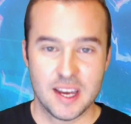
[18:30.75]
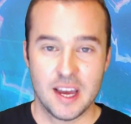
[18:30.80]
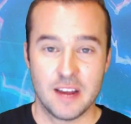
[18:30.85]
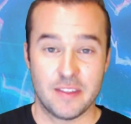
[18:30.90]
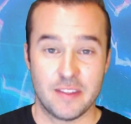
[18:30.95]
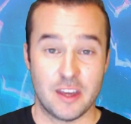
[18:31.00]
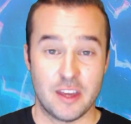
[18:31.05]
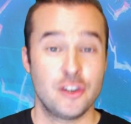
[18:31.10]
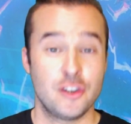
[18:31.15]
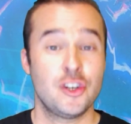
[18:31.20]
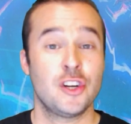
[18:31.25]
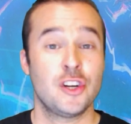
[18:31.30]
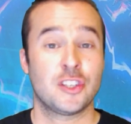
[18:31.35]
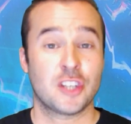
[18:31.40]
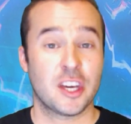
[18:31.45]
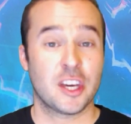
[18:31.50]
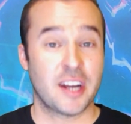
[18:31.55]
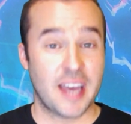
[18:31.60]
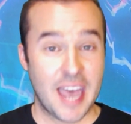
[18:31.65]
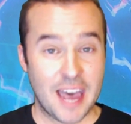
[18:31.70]
that you're just
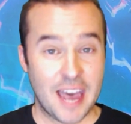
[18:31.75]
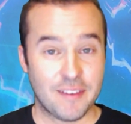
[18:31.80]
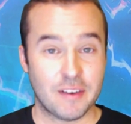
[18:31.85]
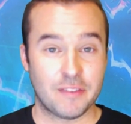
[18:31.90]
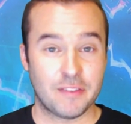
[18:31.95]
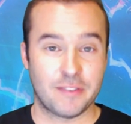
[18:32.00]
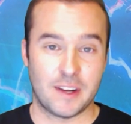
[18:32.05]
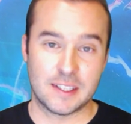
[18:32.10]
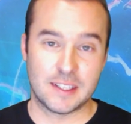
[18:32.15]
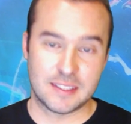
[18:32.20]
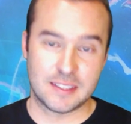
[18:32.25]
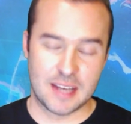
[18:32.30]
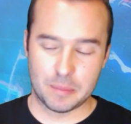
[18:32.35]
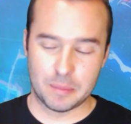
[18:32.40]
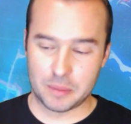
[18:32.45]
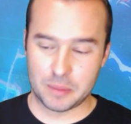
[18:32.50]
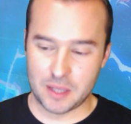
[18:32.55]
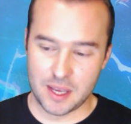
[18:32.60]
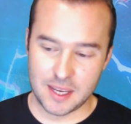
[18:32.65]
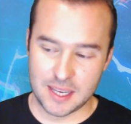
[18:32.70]
going to have a fun time
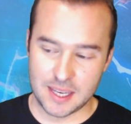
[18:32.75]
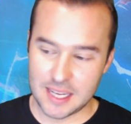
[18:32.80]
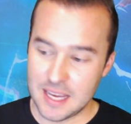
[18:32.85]
playing it.